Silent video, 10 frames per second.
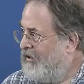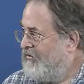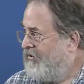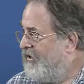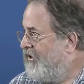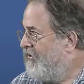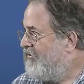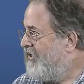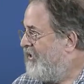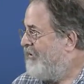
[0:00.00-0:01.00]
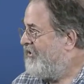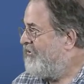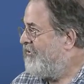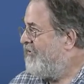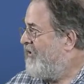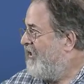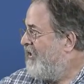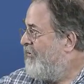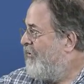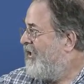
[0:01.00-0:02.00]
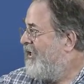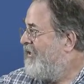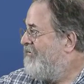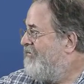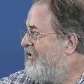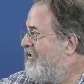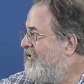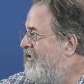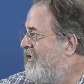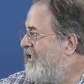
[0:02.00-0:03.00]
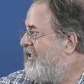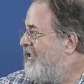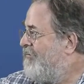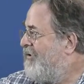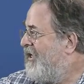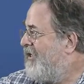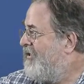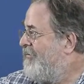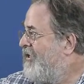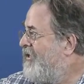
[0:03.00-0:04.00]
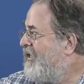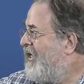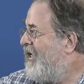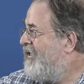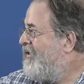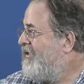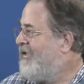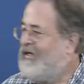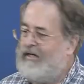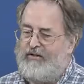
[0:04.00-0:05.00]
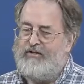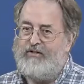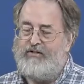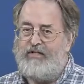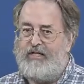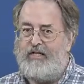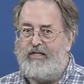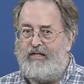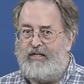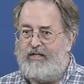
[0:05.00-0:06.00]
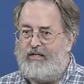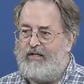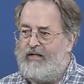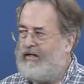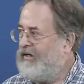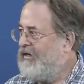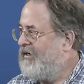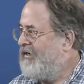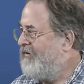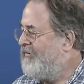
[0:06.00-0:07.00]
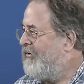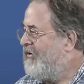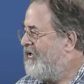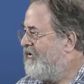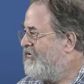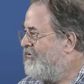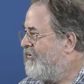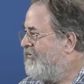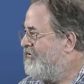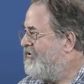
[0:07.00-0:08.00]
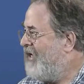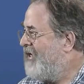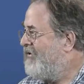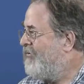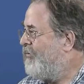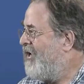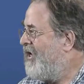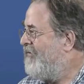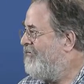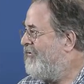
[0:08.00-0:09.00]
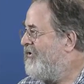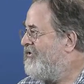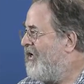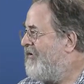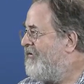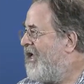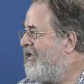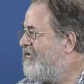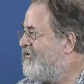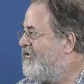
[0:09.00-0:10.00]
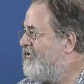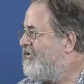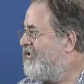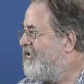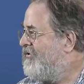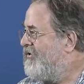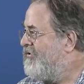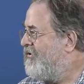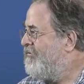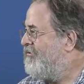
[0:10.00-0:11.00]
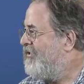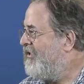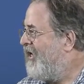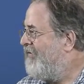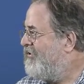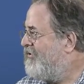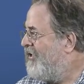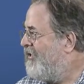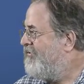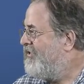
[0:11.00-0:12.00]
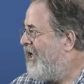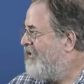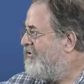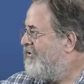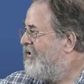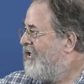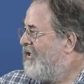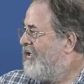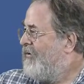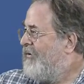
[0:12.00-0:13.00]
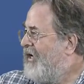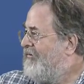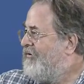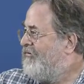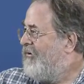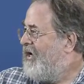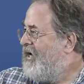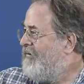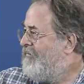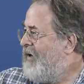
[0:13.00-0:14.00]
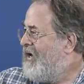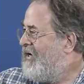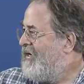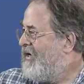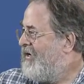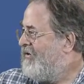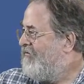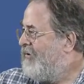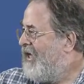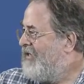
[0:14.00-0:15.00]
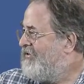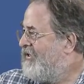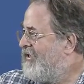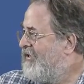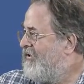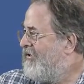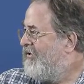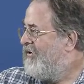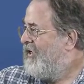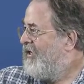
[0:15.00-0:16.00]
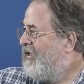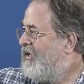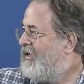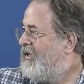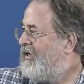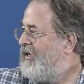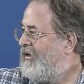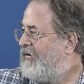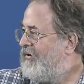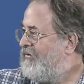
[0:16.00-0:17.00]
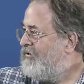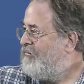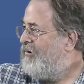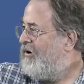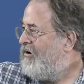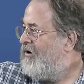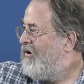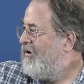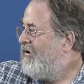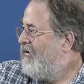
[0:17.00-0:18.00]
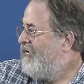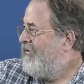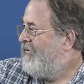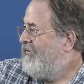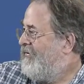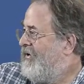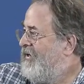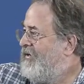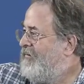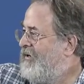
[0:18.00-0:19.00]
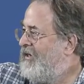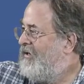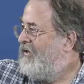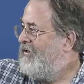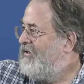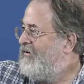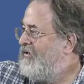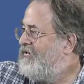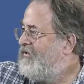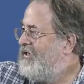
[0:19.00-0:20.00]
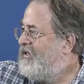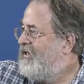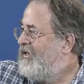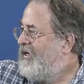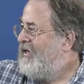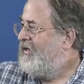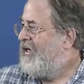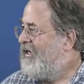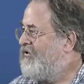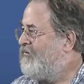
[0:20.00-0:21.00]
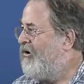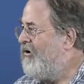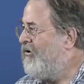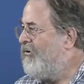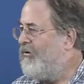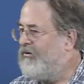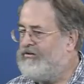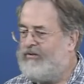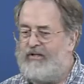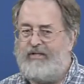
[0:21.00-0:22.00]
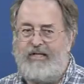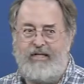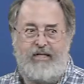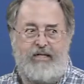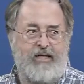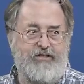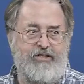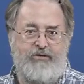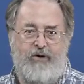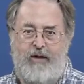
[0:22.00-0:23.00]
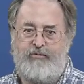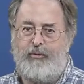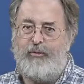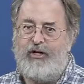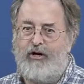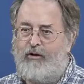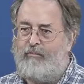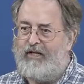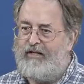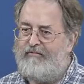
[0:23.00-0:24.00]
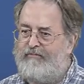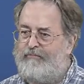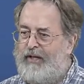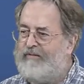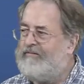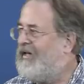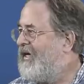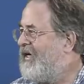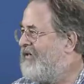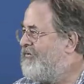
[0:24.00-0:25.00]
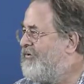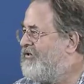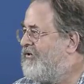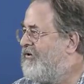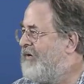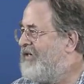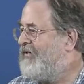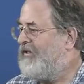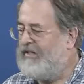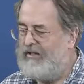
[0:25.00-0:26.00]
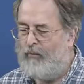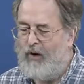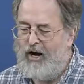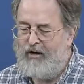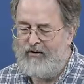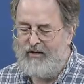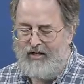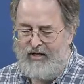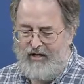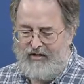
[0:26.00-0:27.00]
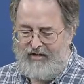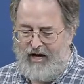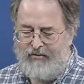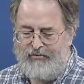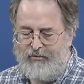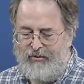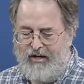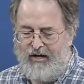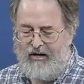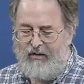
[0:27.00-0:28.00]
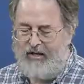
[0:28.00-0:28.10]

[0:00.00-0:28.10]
So here's a picture of Kelly working in the field collecting plant community data. This is done in a very sort of standard way for this kind of analysis in systems that have this kind of stature. We have a frame made out of plastic here. There's a bar in the middle that you can see that has small holes drilled in it, and she drops what we call pen flags, which are basically wire down through there,